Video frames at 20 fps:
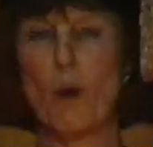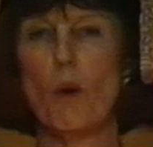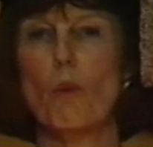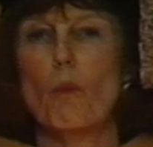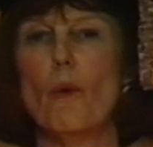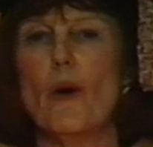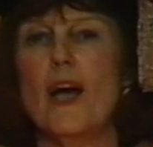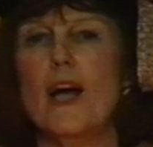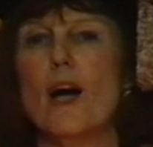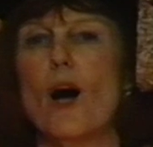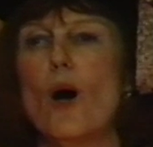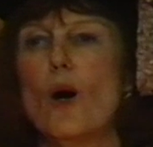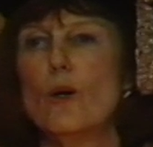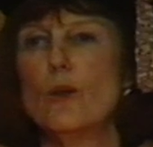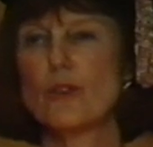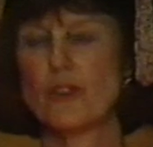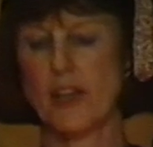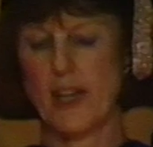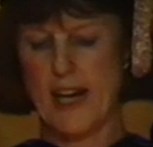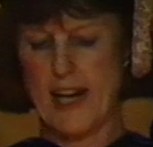We
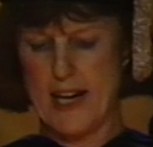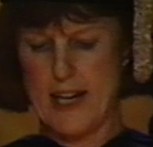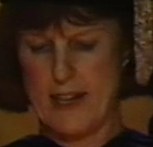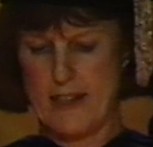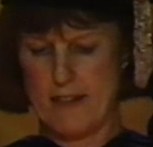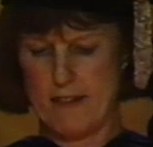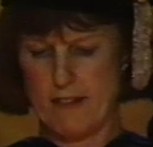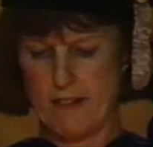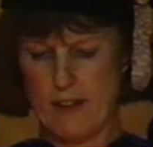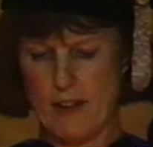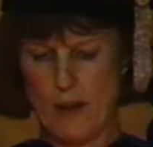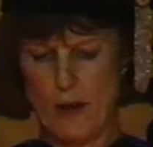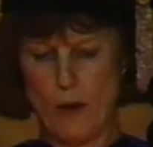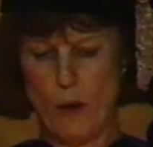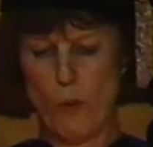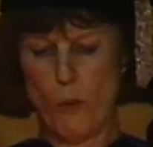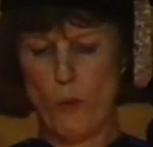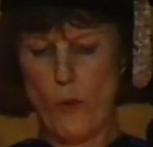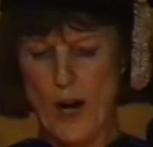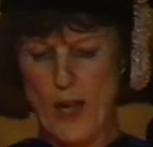old hands
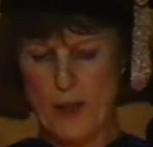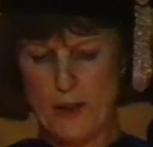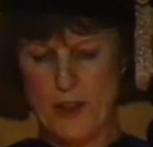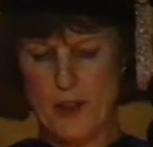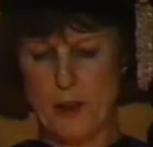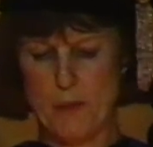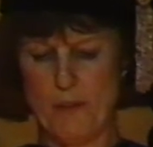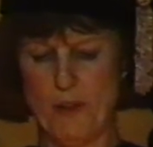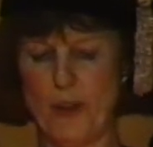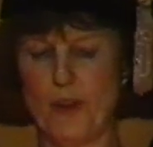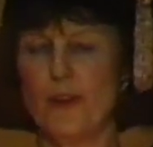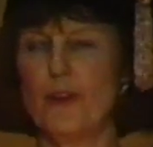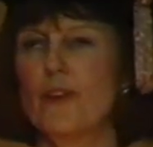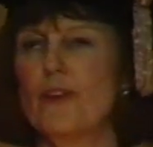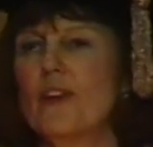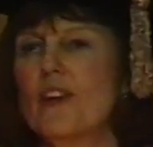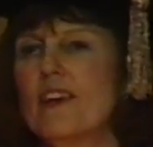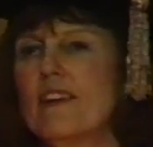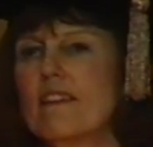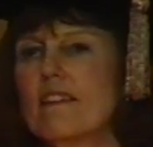welcome
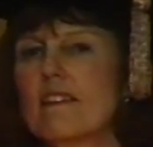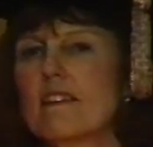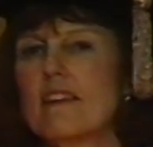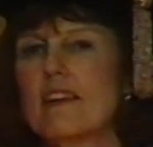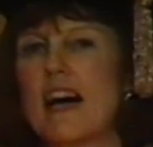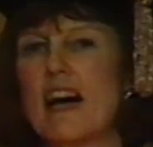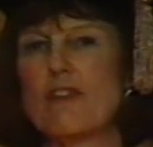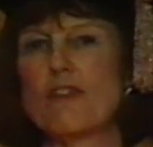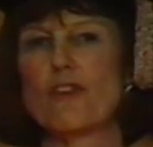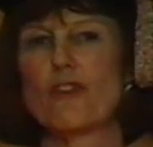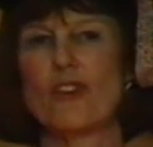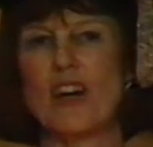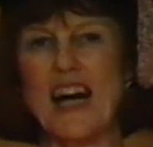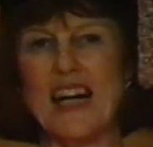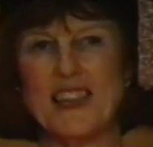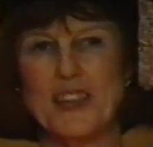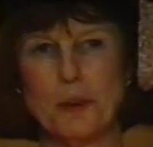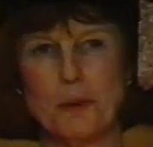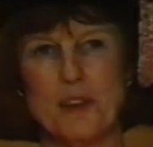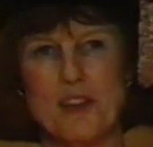you as
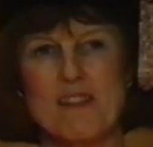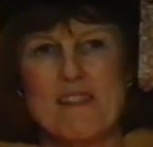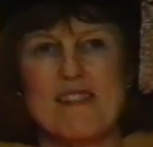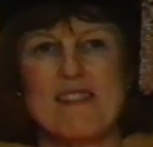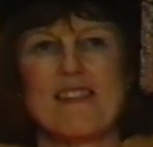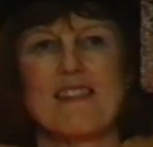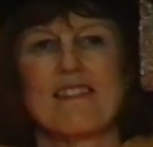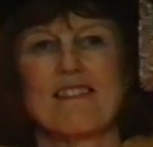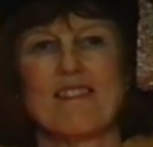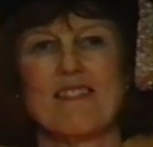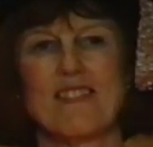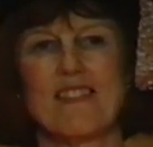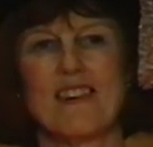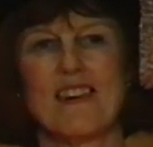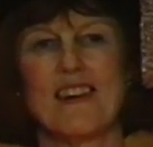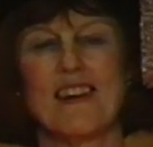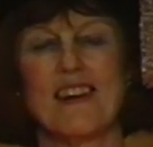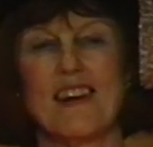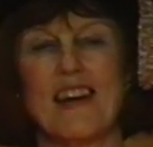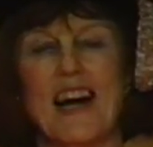graduates
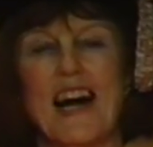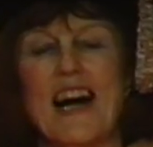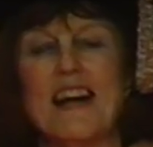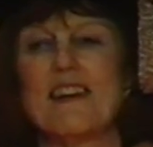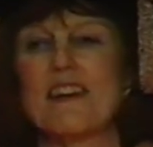and